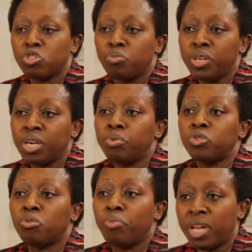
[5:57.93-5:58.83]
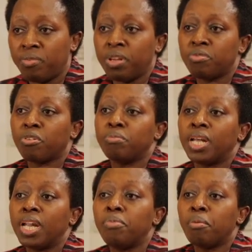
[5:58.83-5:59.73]
to be able to benefit from
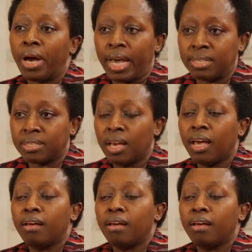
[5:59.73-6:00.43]
the labor markets